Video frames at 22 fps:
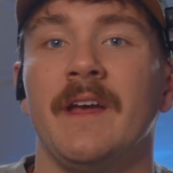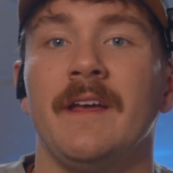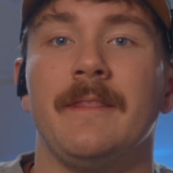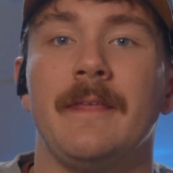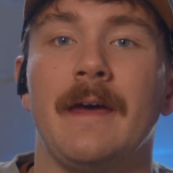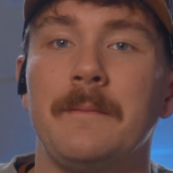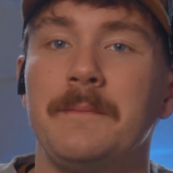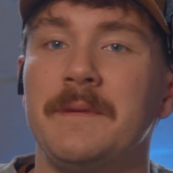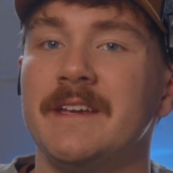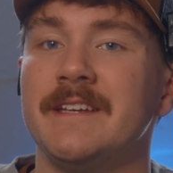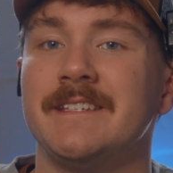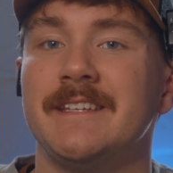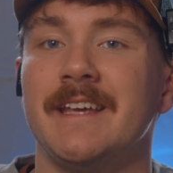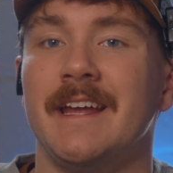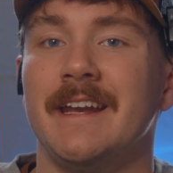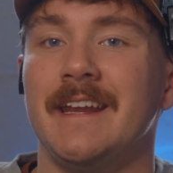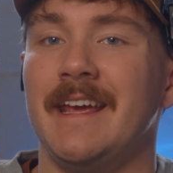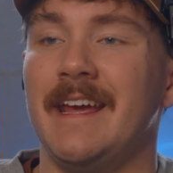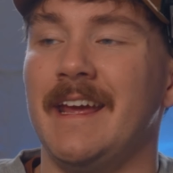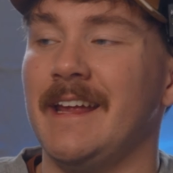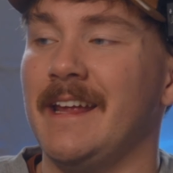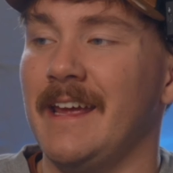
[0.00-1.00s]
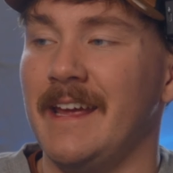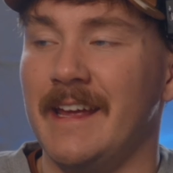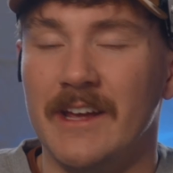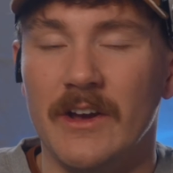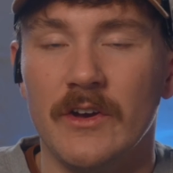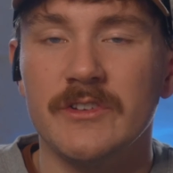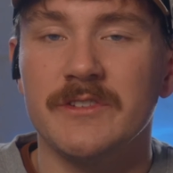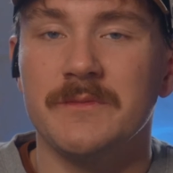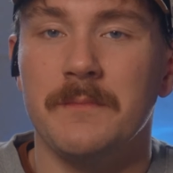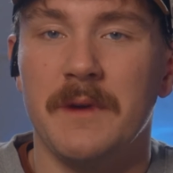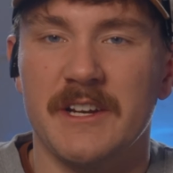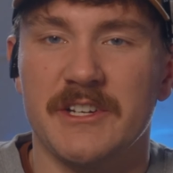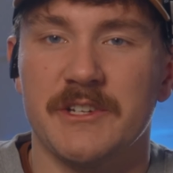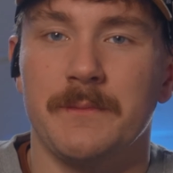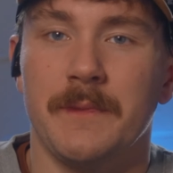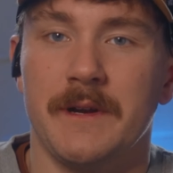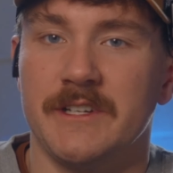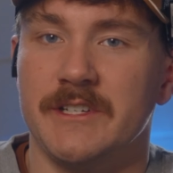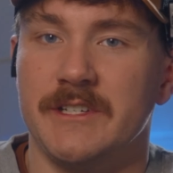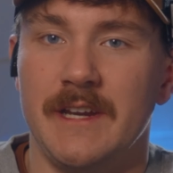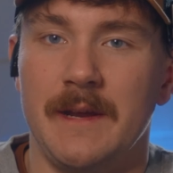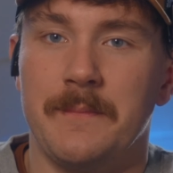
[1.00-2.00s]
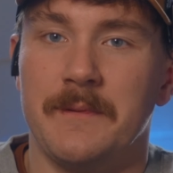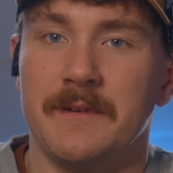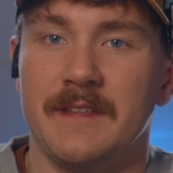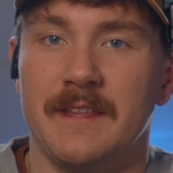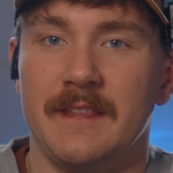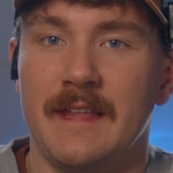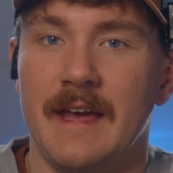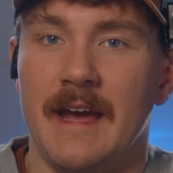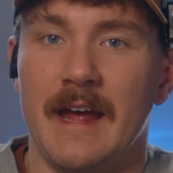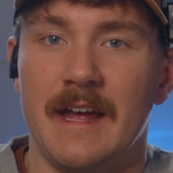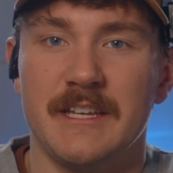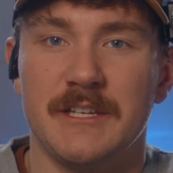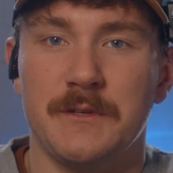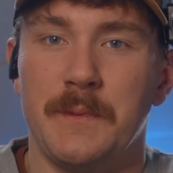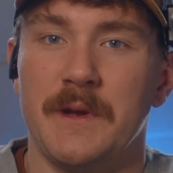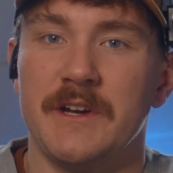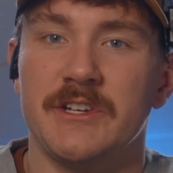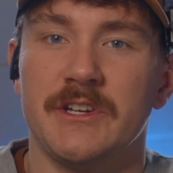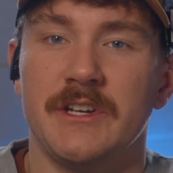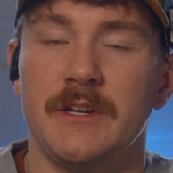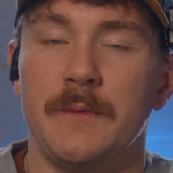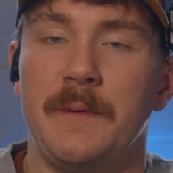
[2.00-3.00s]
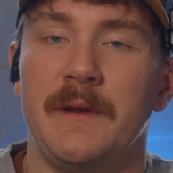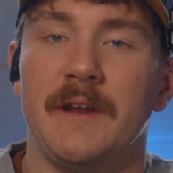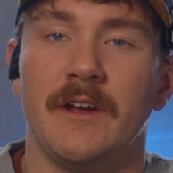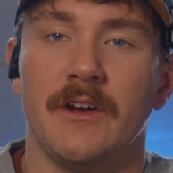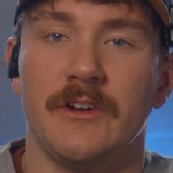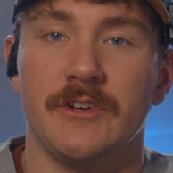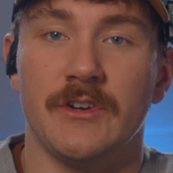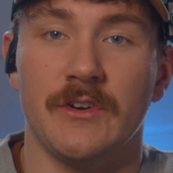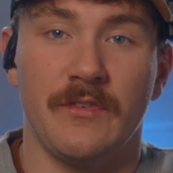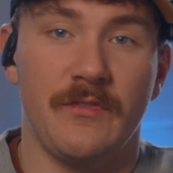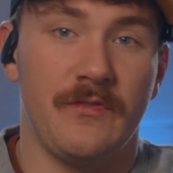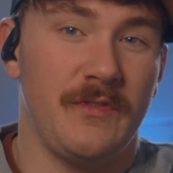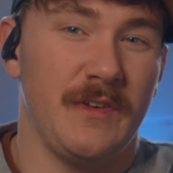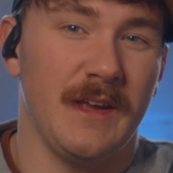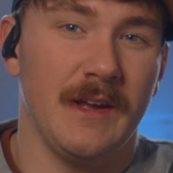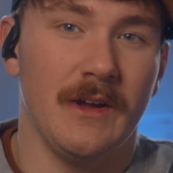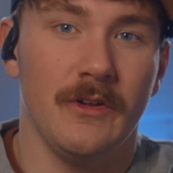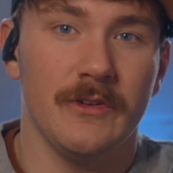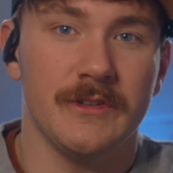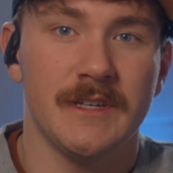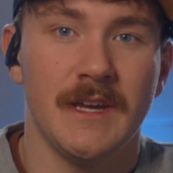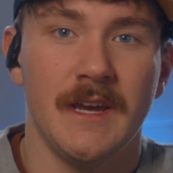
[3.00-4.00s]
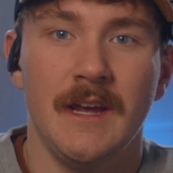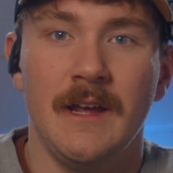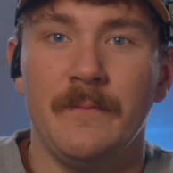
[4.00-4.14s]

That being said, it goes much, much deeper than that, especially depending on your field.